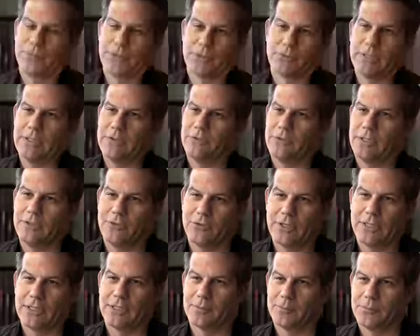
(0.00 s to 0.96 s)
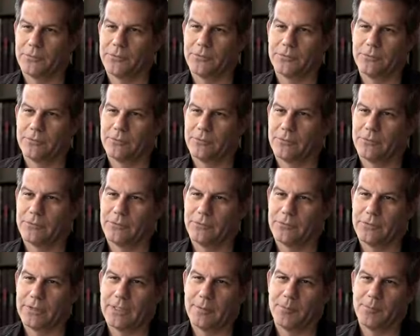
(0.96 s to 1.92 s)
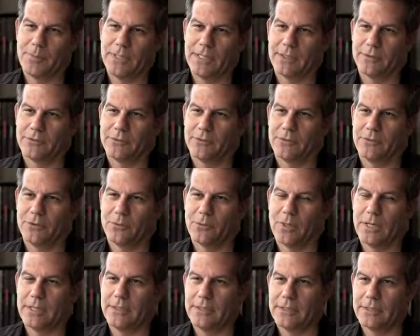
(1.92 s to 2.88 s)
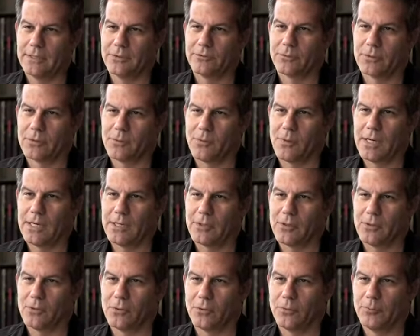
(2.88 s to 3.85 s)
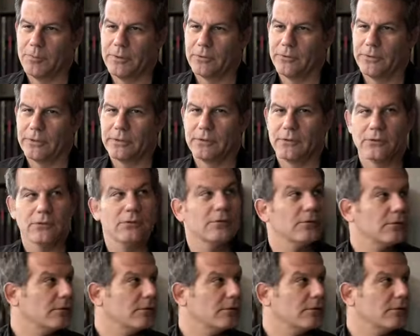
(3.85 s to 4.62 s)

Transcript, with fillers: great Jane Jacobs said it best, new ideas require old buildings.